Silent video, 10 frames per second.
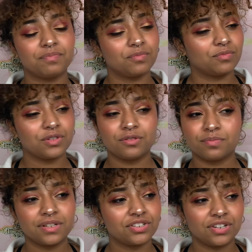when you
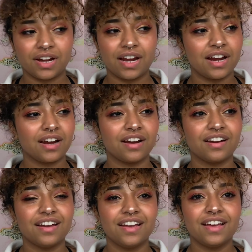bleach your
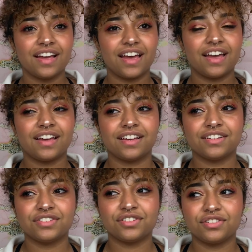hair
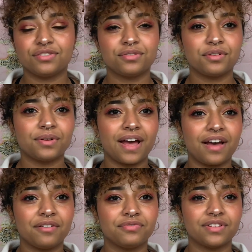and you don't
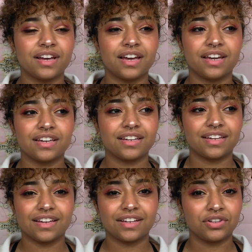have like
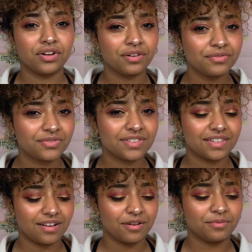
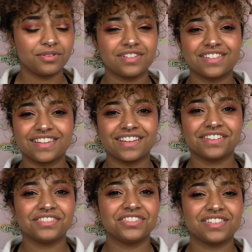gloves, your
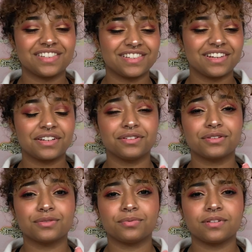skin just like
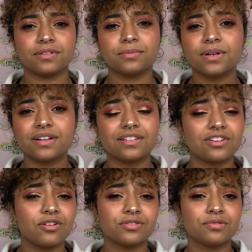looks really weird. It's
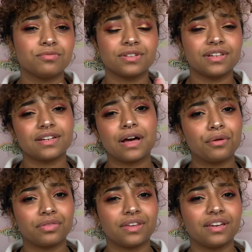also really
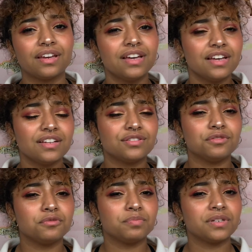unhealthy
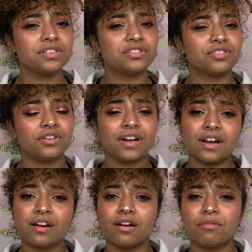to bleach your
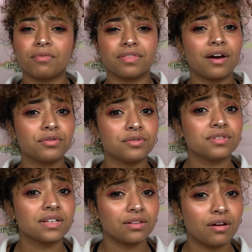hair without
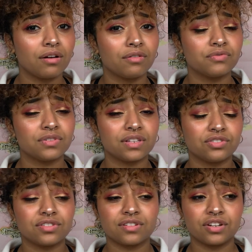using gloves and
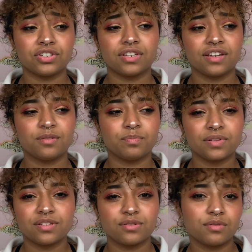just touching it.
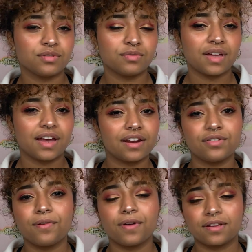Please don't do that. I
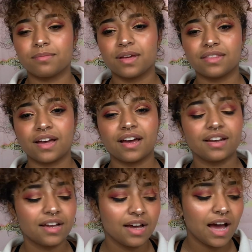don't recommend
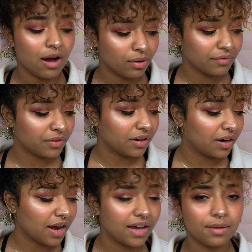that.
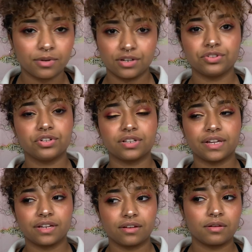However, I am gonna look
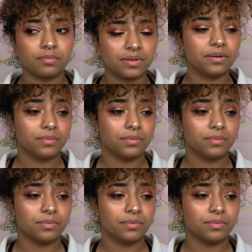like a complete